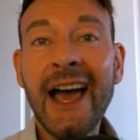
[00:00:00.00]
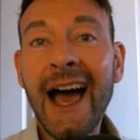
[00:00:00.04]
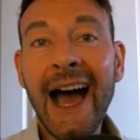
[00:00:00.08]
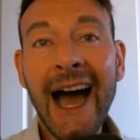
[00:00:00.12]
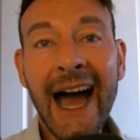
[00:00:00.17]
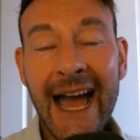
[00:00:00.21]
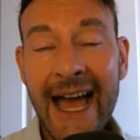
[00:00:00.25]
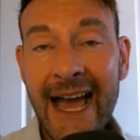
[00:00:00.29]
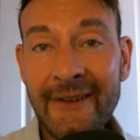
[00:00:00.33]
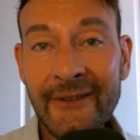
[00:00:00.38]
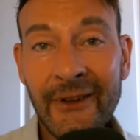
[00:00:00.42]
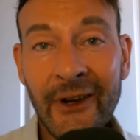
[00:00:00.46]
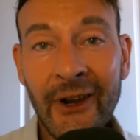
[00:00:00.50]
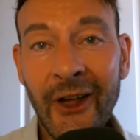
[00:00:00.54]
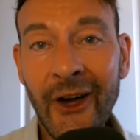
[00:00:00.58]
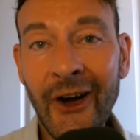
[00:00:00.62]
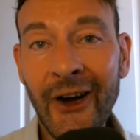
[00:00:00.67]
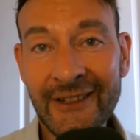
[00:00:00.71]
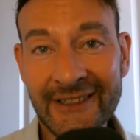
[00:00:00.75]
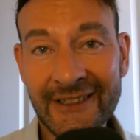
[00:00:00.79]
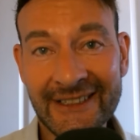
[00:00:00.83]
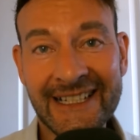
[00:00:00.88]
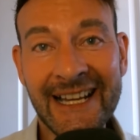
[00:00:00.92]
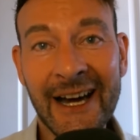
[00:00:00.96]
I have a
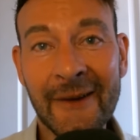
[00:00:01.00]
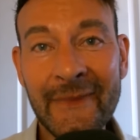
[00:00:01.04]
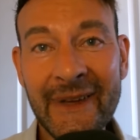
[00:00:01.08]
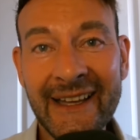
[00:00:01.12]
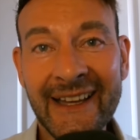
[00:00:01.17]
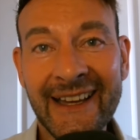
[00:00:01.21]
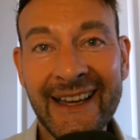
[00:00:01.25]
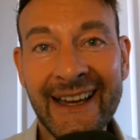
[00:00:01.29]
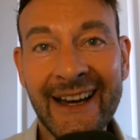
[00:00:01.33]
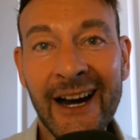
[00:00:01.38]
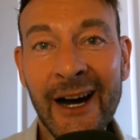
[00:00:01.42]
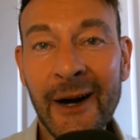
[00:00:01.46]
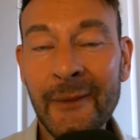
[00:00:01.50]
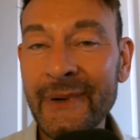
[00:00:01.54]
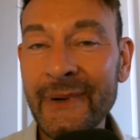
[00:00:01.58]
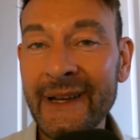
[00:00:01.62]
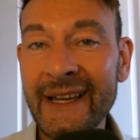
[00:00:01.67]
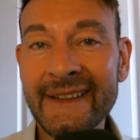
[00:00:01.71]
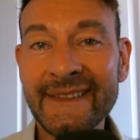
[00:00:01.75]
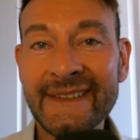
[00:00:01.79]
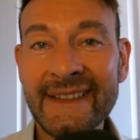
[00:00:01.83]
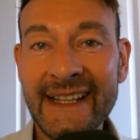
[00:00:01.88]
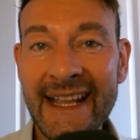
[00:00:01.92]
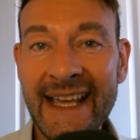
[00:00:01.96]
lot coming up
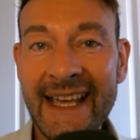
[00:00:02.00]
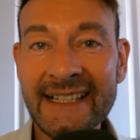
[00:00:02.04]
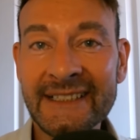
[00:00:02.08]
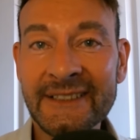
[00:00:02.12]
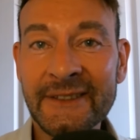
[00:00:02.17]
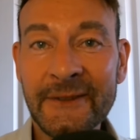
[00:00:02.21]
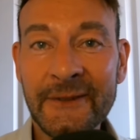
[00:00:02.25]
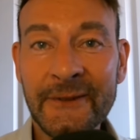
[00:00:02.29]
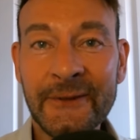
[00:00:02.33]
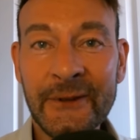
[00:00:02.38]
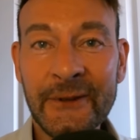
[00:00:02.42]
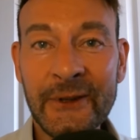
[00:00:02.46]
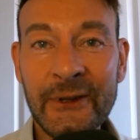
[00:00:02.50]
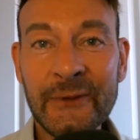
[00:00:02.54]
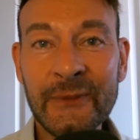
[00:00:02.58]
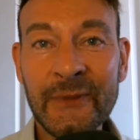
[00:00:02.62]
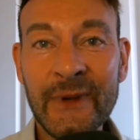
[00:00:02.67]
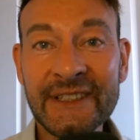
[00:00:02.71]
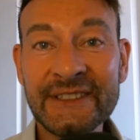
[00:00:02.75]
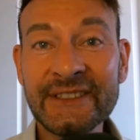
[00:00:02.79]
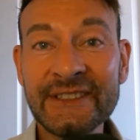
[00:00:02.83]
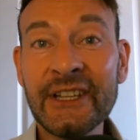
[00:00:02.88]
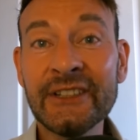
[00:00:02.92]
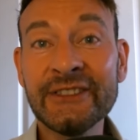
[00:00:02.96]
in the next few
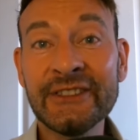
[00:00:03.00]
months,